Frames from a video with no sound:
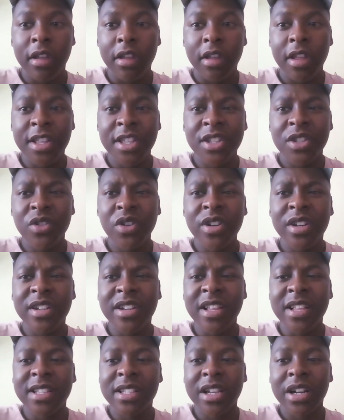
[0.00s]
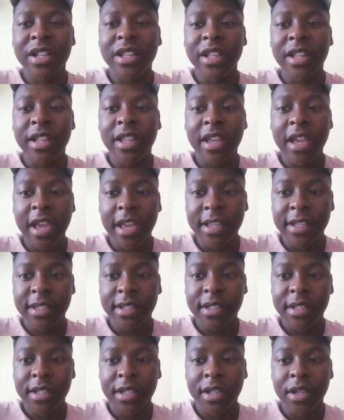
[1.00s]
it's not necessarily the
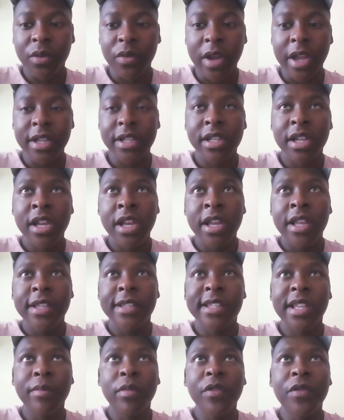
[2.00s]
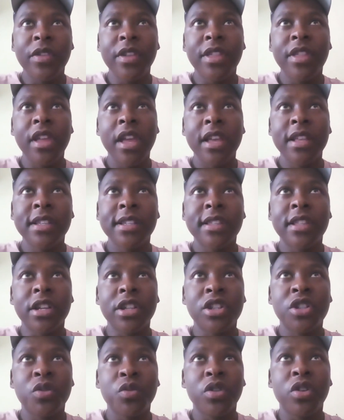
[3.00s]
case, right? Some of the things
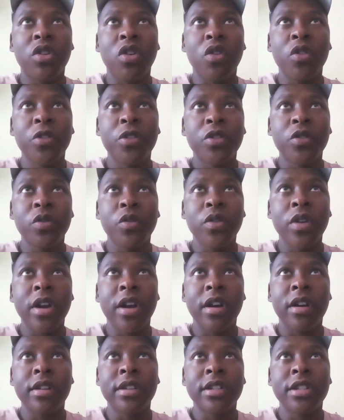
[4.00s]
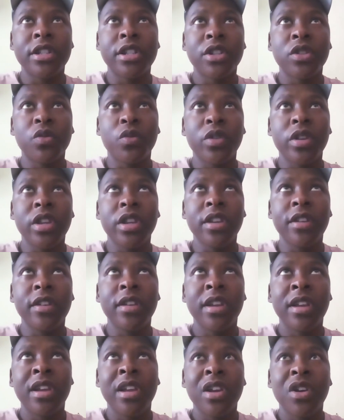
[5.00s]
that we go through and
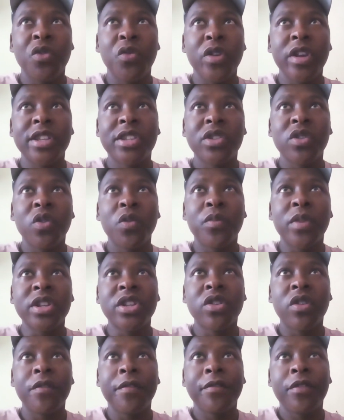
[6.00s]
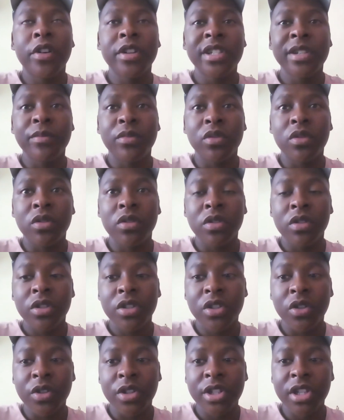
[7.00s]
we are so much comfortable
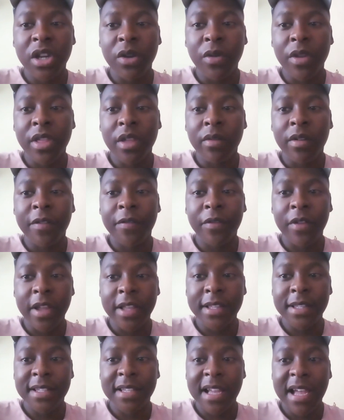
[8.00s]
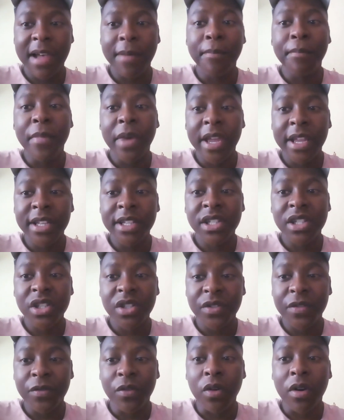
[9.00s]
to share with our friends are meant
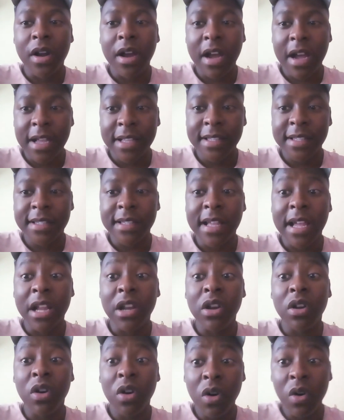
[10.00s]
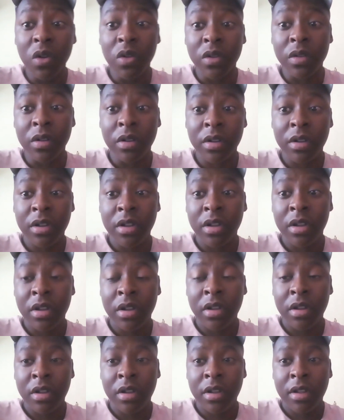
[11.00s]
for us alone.
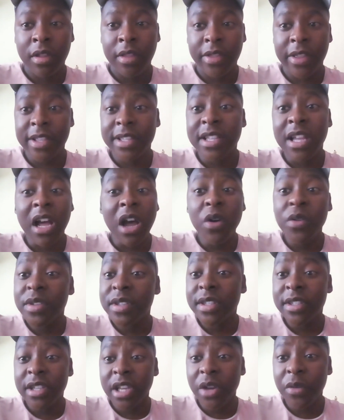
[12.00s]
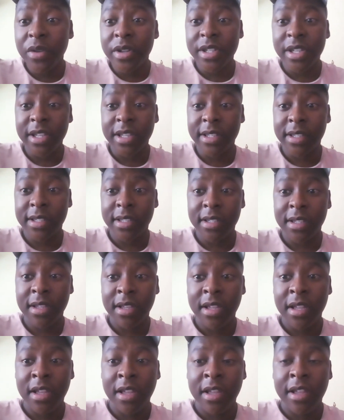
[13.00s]
That's how scary it is.
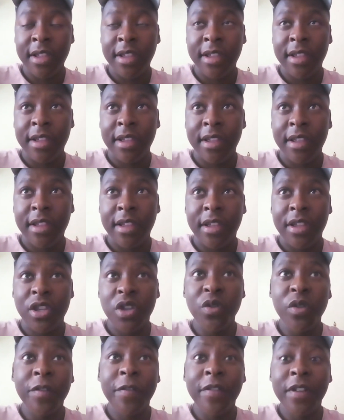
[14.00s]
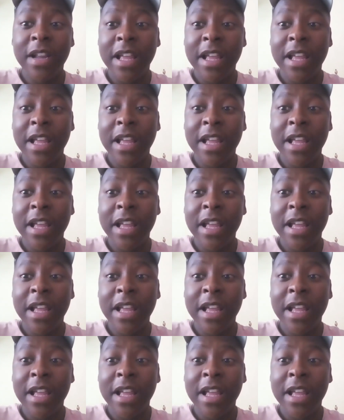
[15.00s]
You will feel